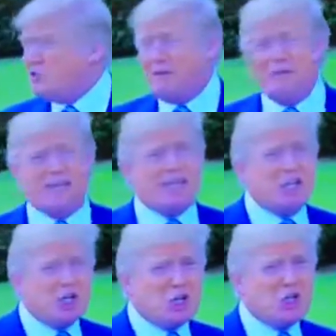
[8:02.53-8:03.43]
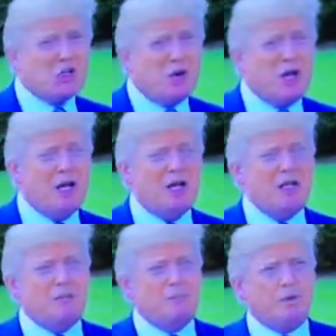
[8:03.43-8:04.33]
70 years, right?
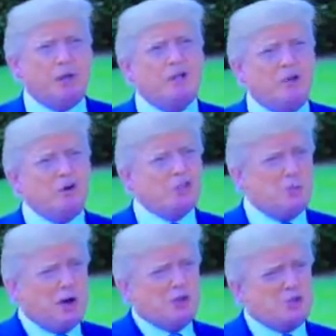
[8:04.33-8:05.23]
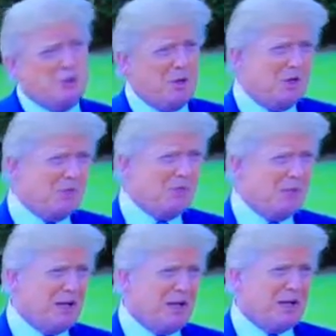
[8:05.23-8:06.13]
And there is a possibility
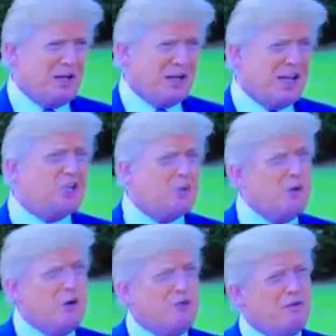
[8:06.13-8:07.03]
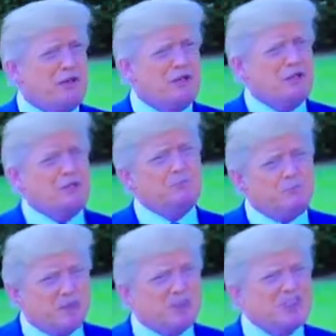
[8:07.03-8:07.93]
something like that. That's more of a
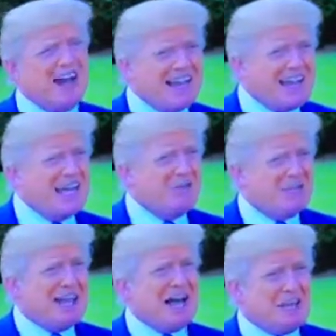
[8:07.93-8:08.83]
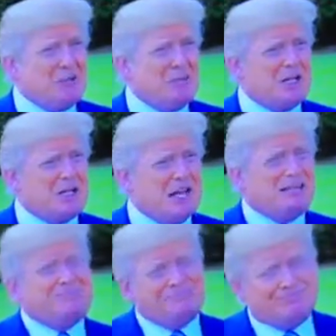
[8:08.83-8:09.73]
signing of a document that
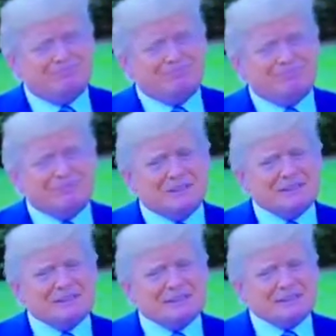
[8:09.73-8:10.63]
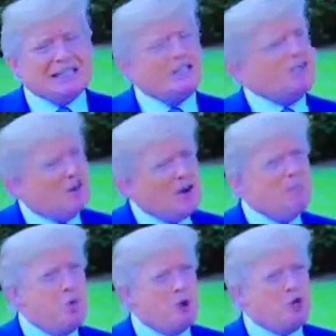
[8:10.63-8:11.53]
it's very
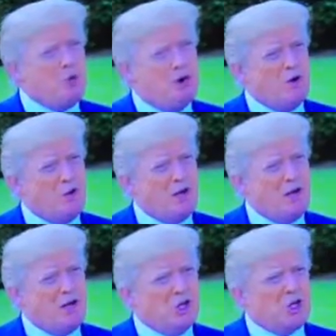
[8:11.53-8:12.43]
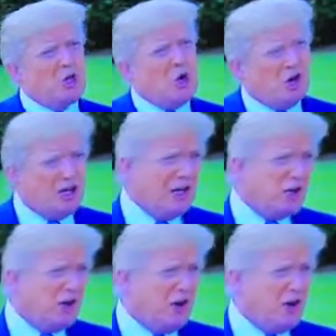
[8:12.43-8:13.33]
important in one way. Historically,
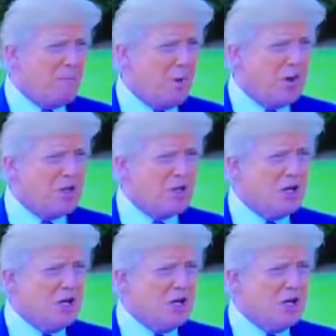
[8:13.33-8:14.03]
it's very important.